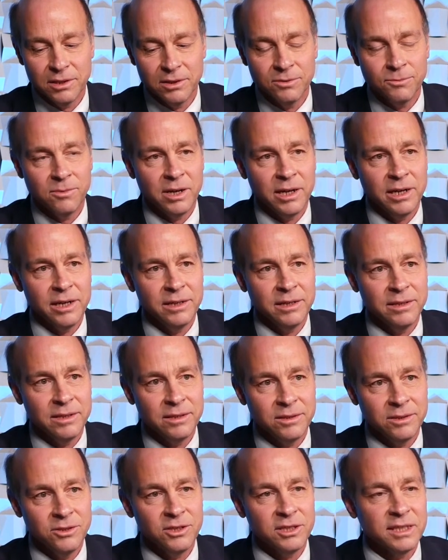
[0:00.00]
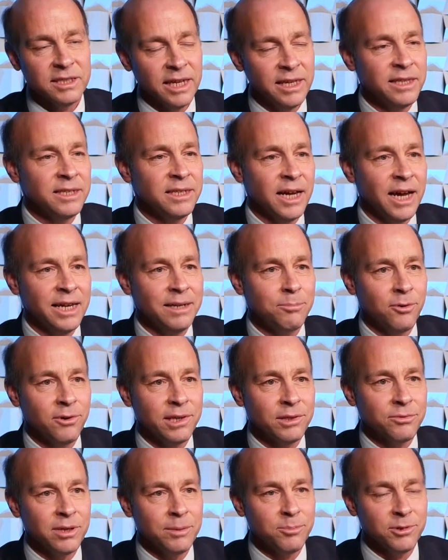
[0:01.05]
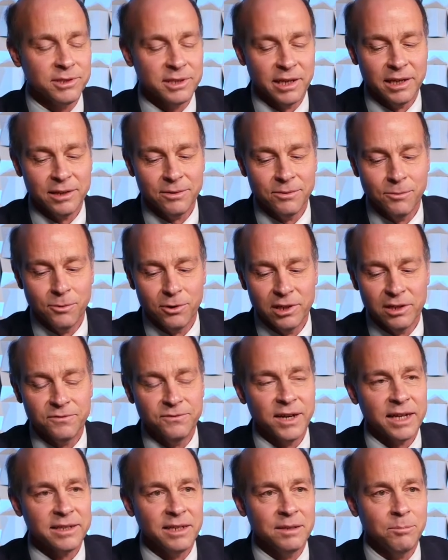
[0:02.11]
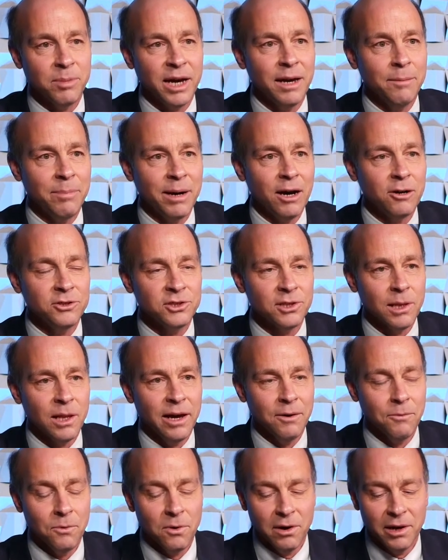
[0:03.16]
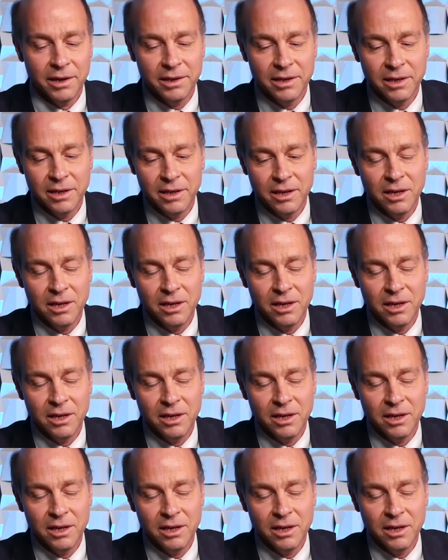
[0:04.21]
when you could say that 9.3% were infected by about July 1.